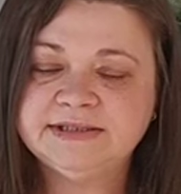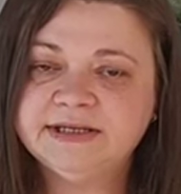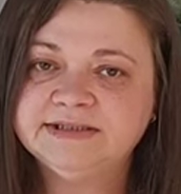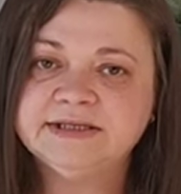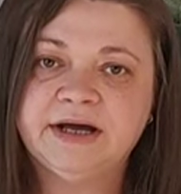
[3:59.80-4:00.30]

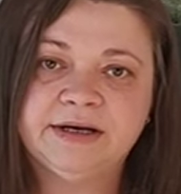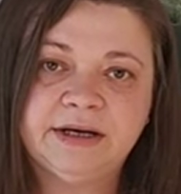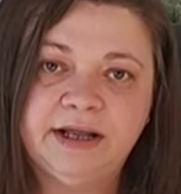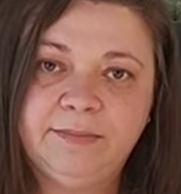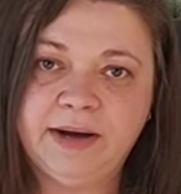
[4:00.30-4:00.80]
Sandnes
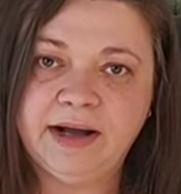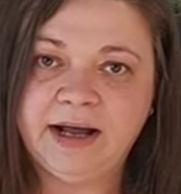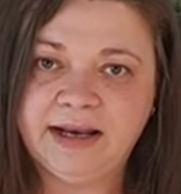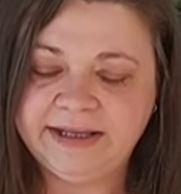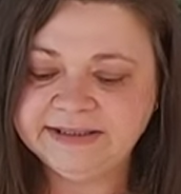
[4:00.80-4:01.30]
Garn
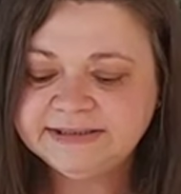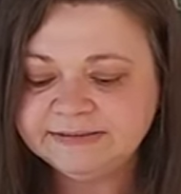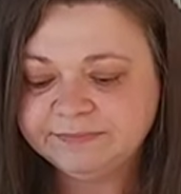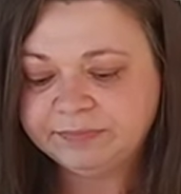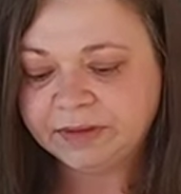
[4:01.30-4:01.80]
alpaca lace.